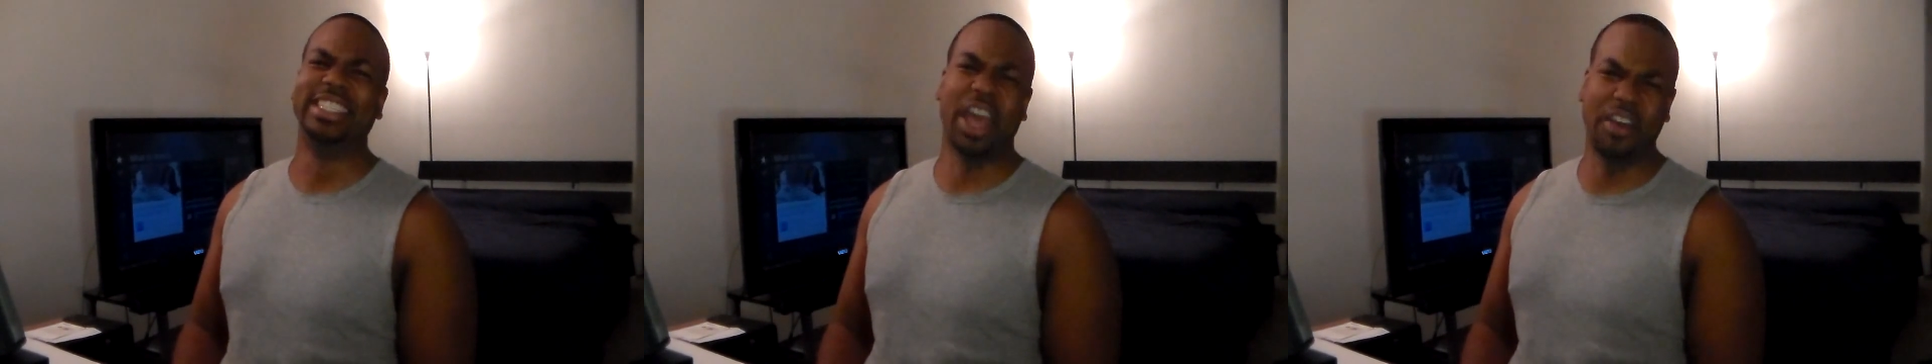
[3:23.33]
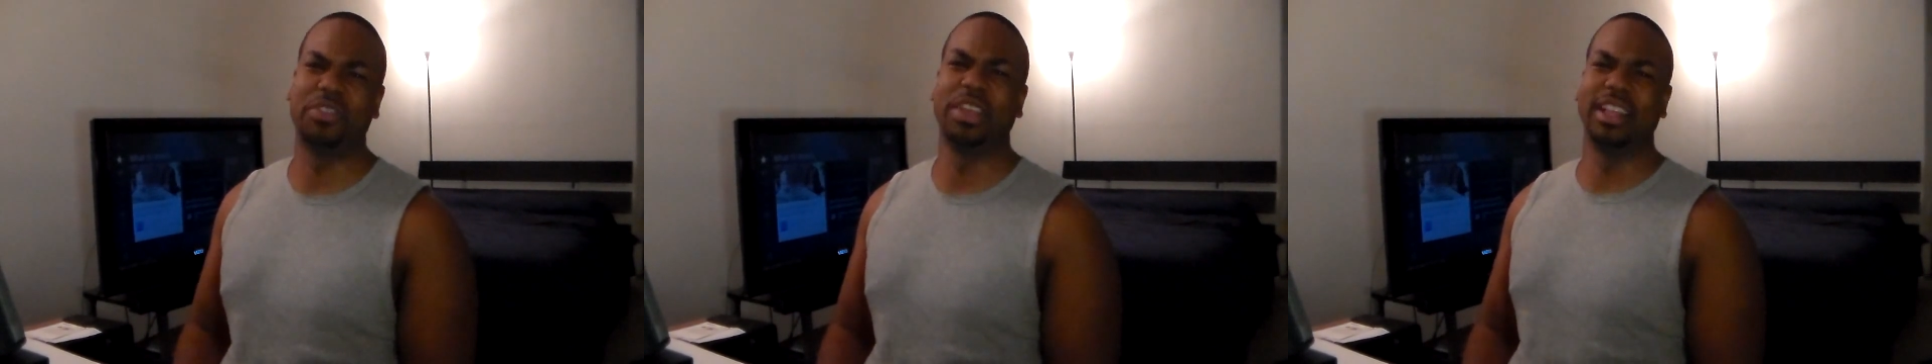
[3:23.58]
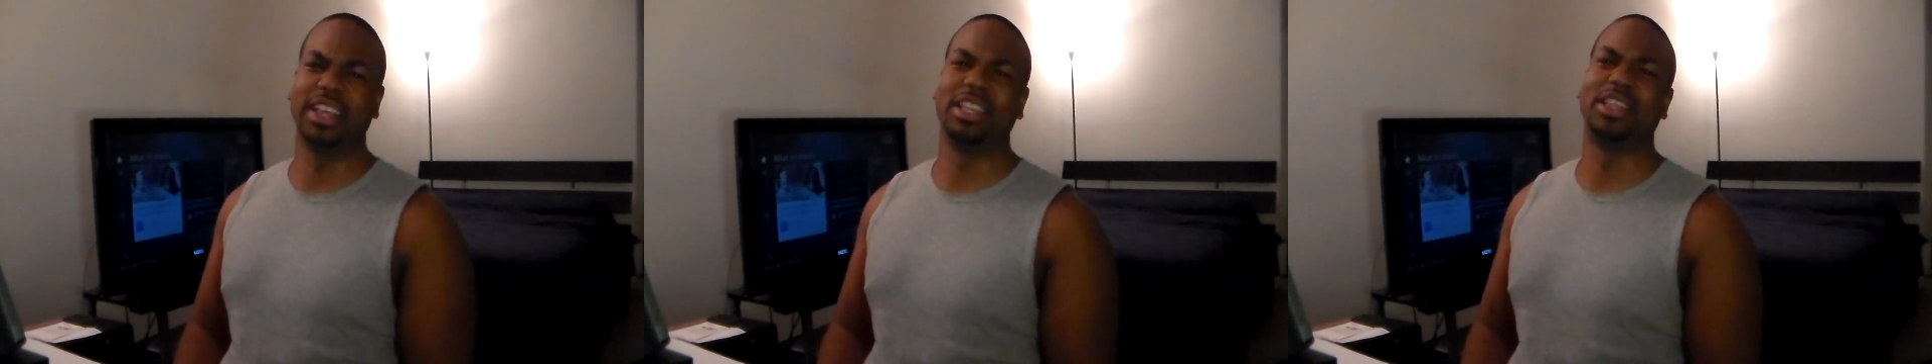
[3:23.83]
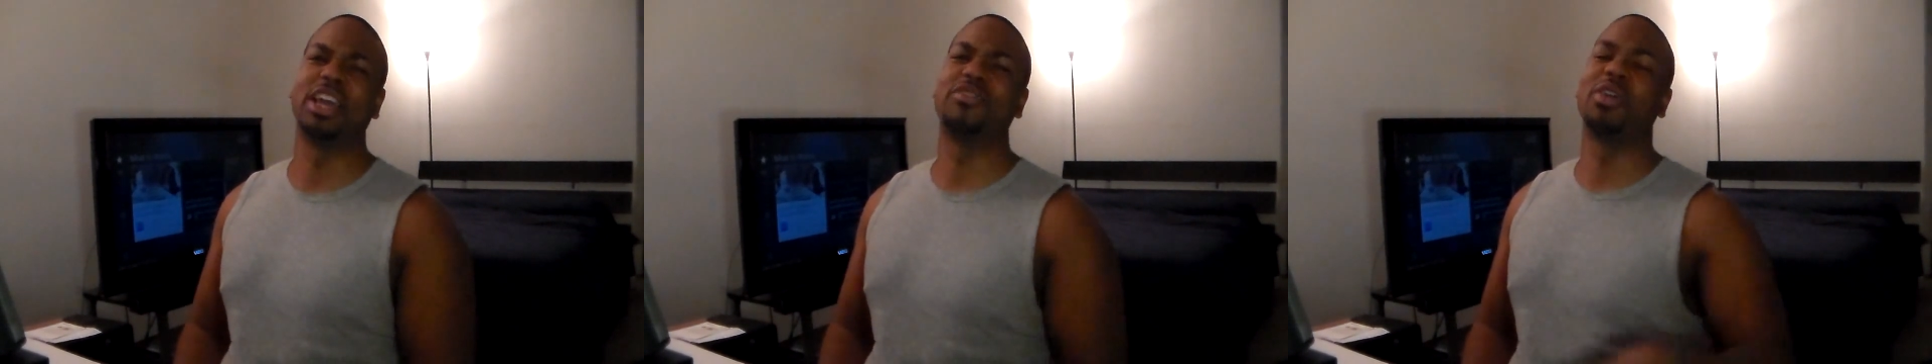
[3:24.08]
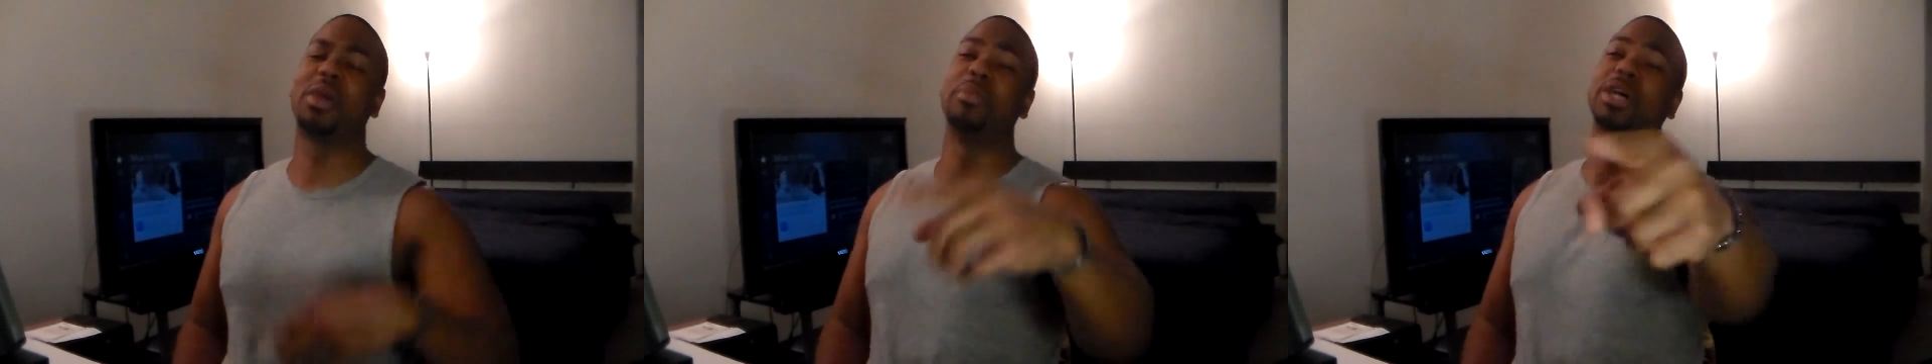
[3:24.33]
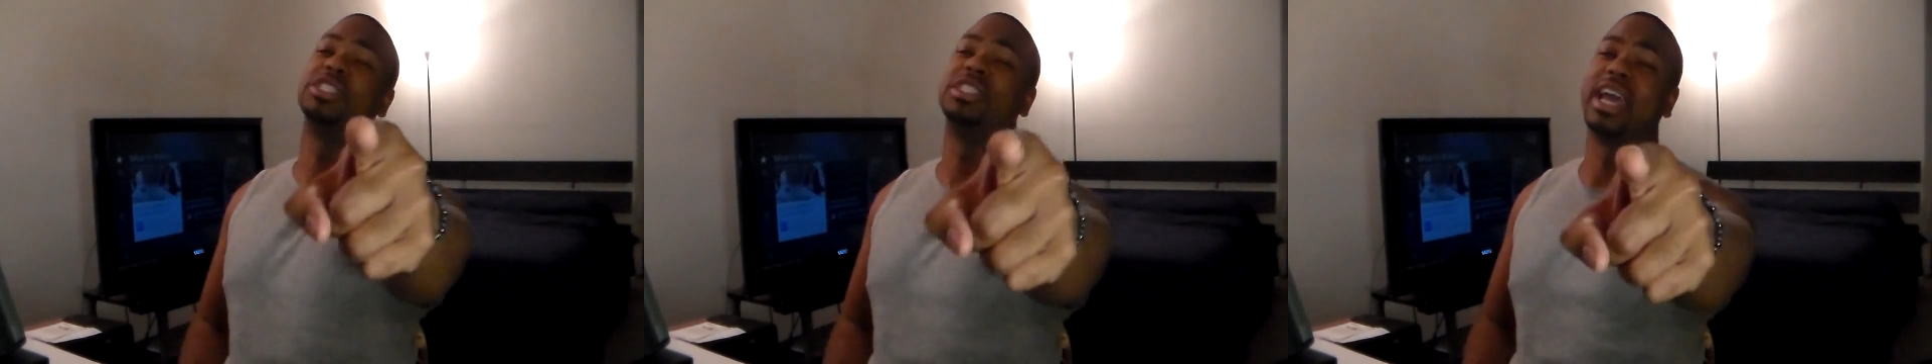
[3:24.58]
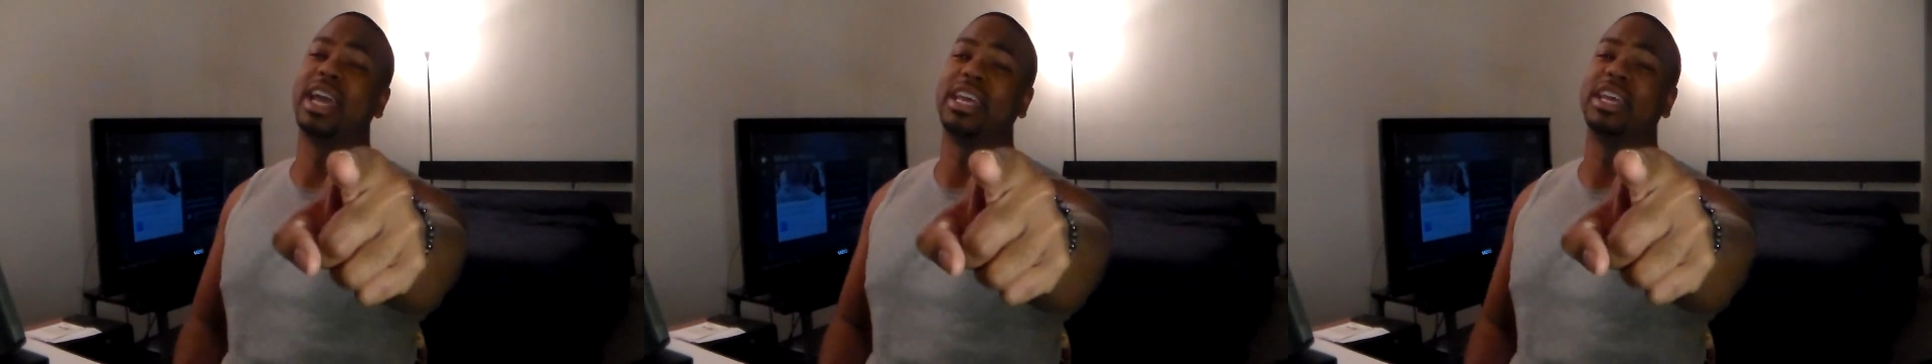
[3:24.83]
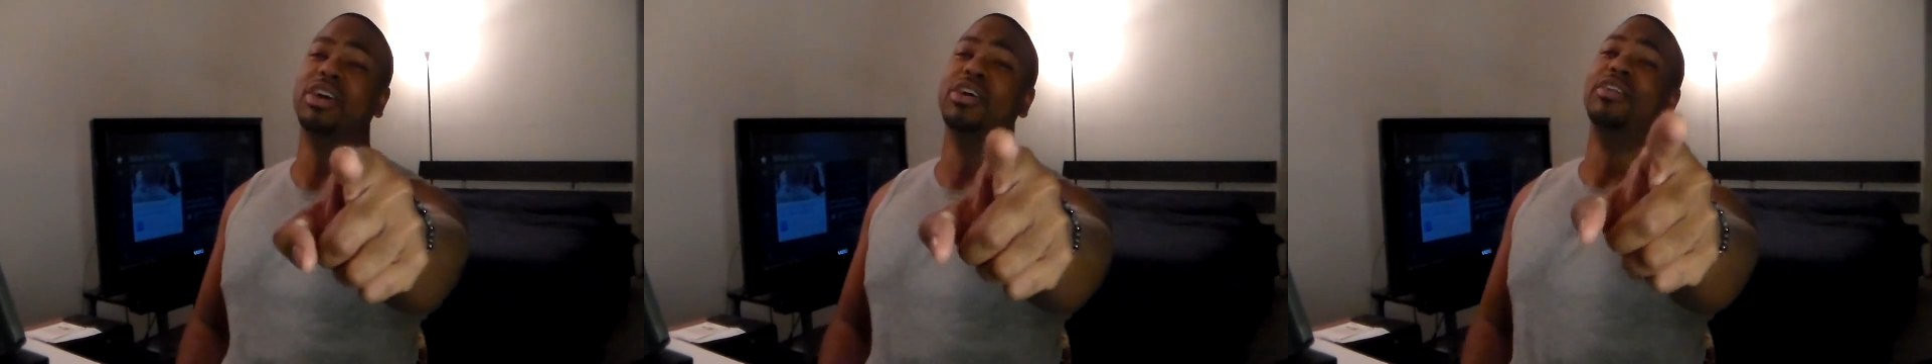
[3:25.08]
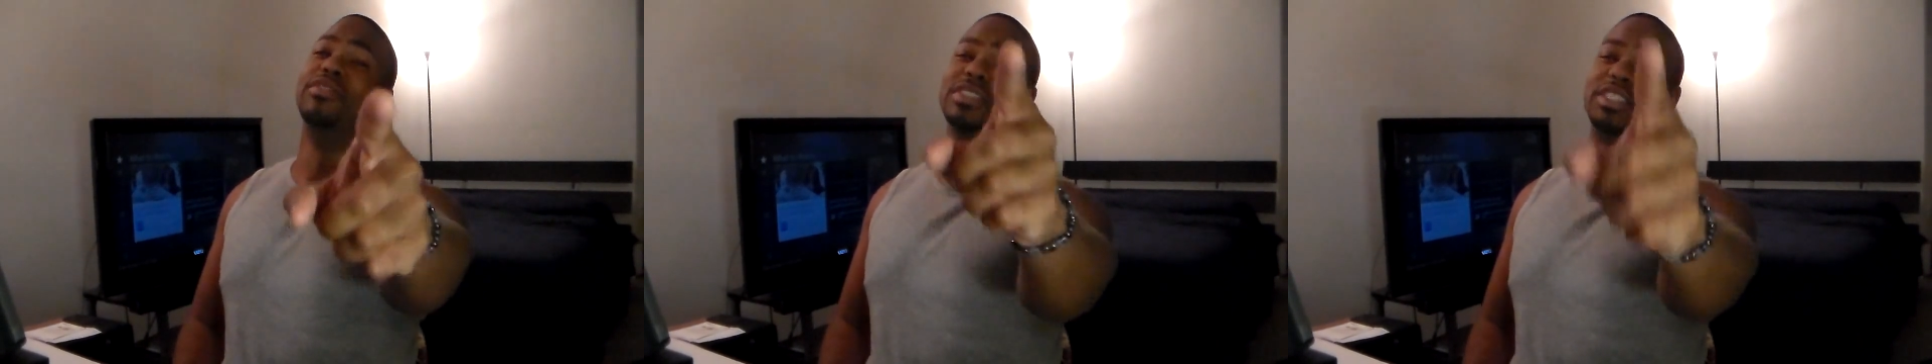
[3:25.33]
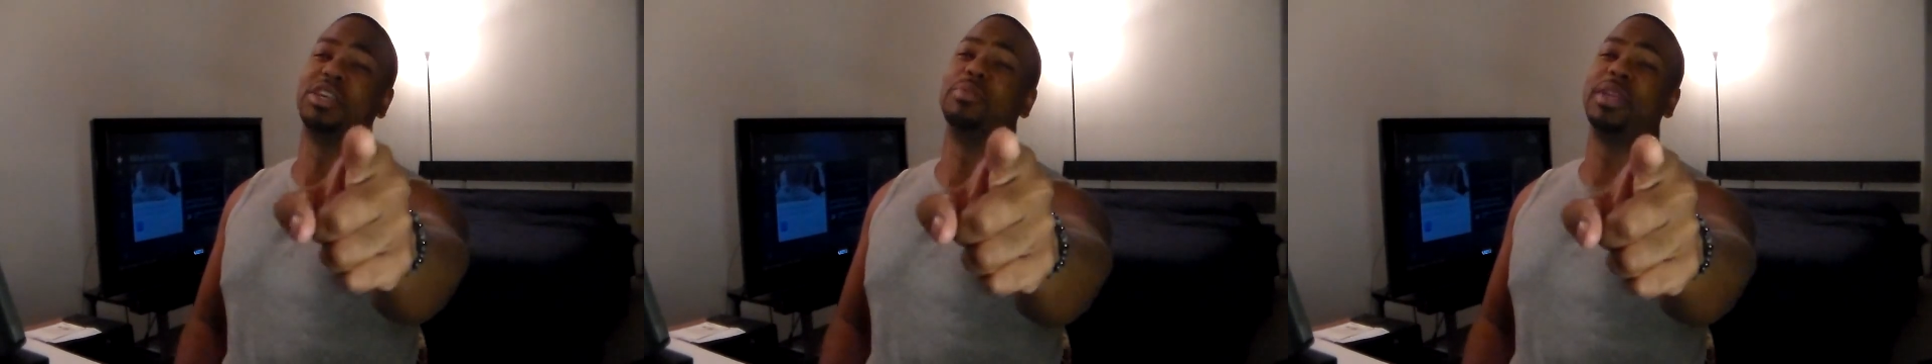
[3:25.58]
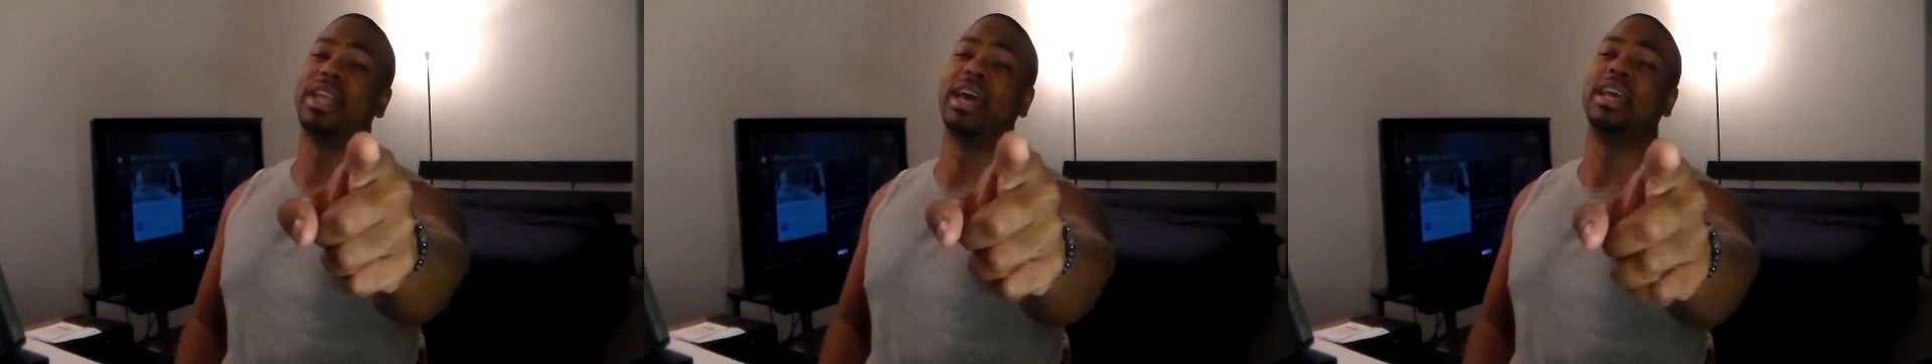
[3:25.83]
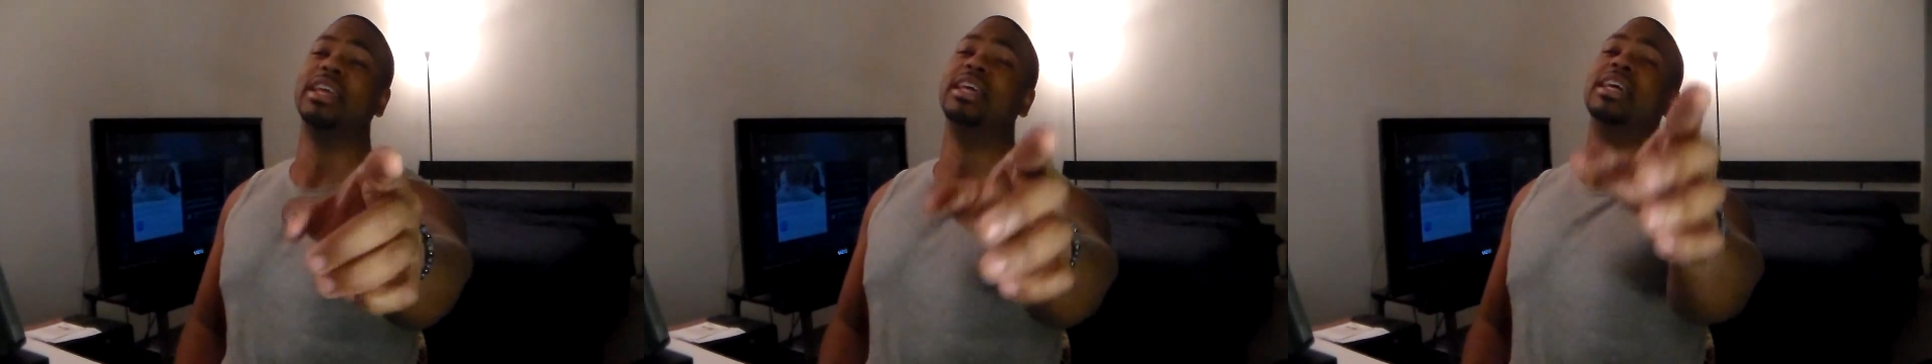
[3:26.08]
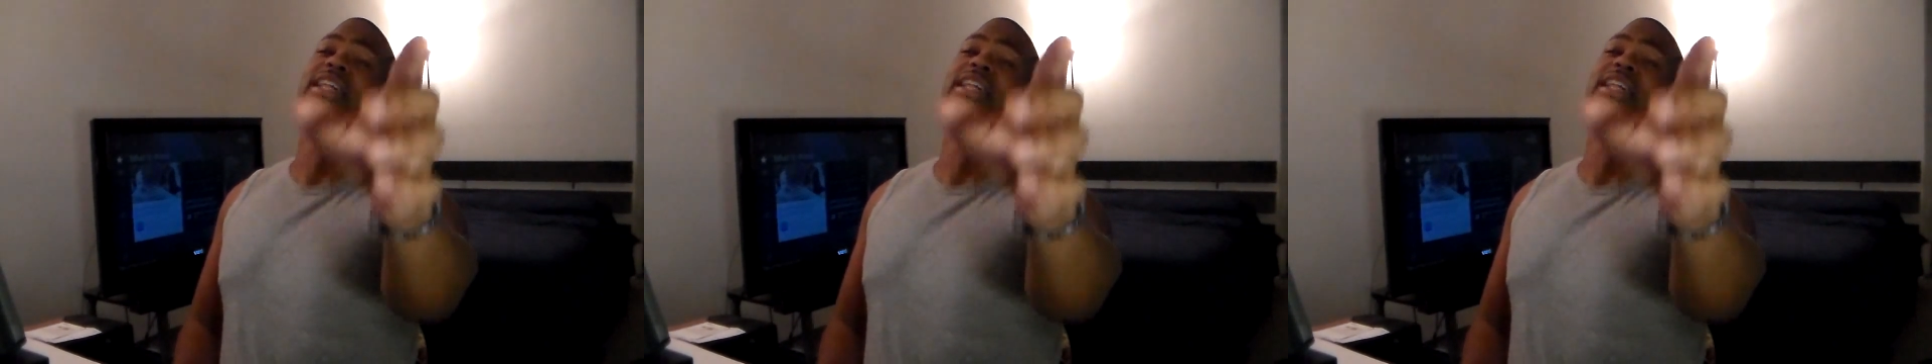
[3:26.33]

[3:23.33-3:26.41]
Definitely. Thank you very much, Danny, for sending me that.